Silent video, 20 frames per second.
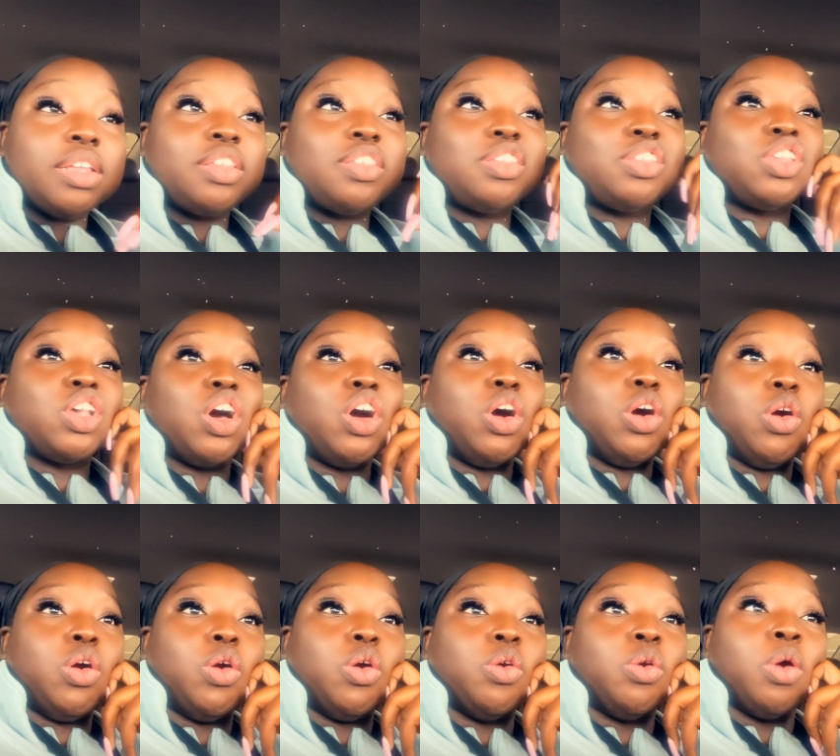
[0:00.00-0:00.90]

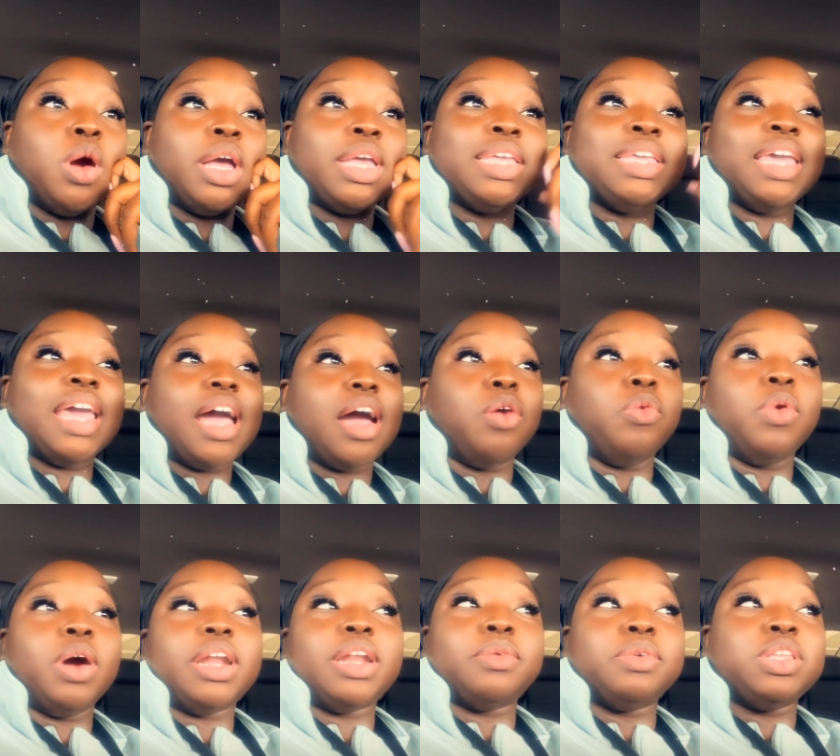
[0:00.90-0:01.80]
So, yeah, I
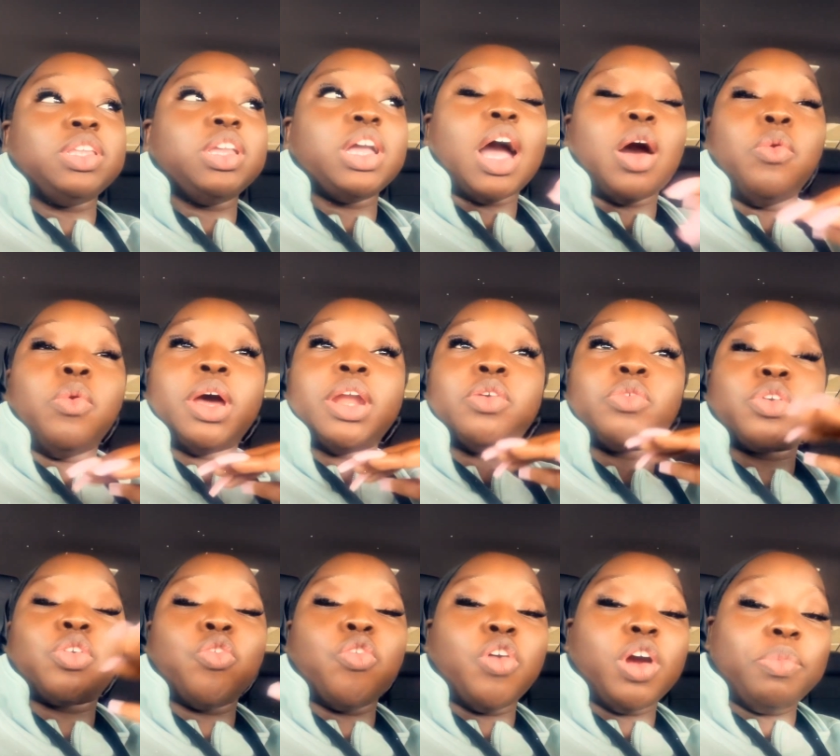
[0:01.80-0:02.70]
want to I want to
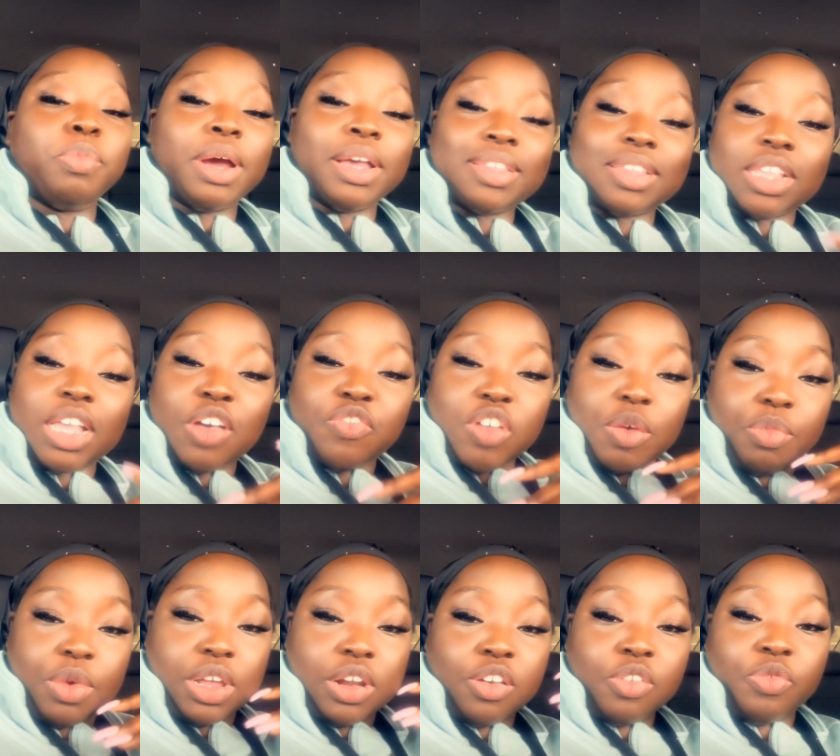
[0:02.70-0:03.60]
record myself.
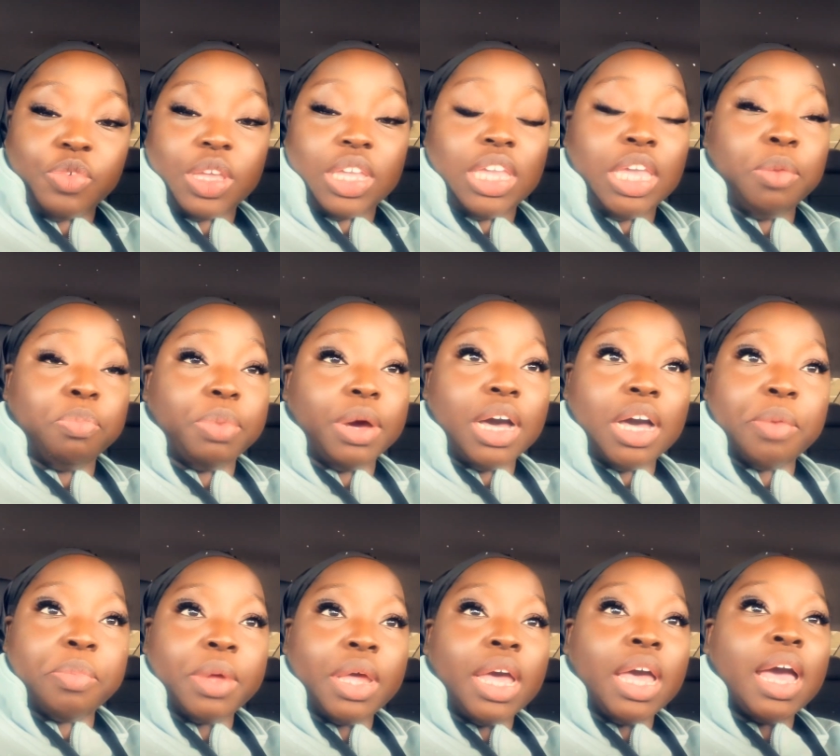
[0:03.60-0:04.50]
I'm going to keep
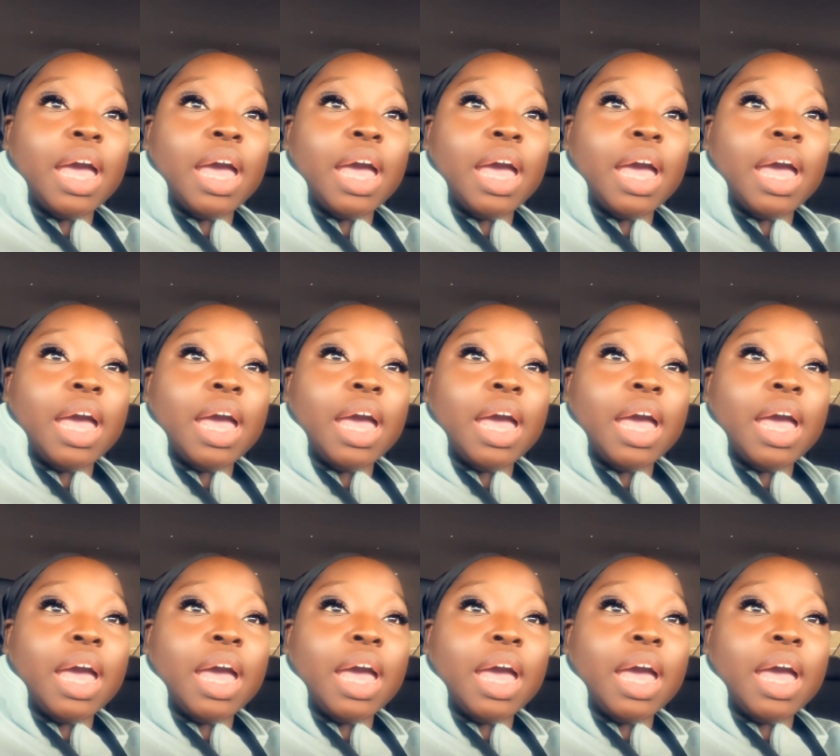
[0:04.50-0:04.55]
up.